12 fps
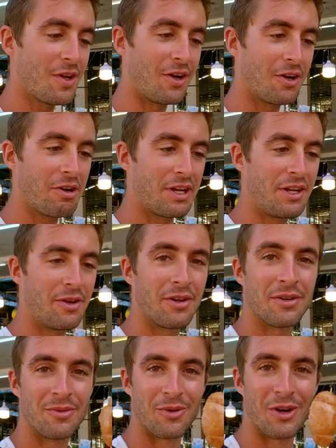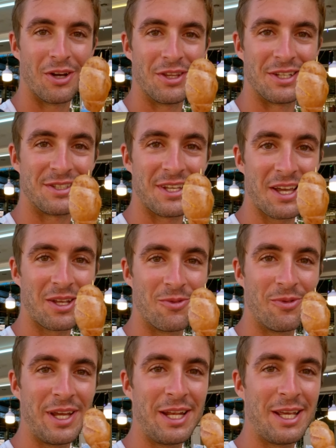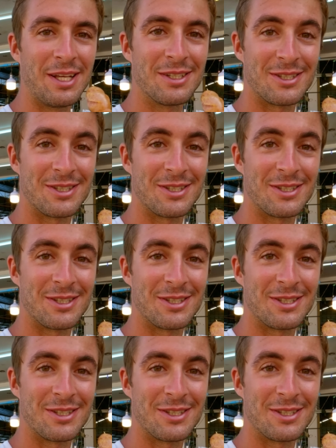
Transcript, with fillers: All right, here, we're on the second weenie,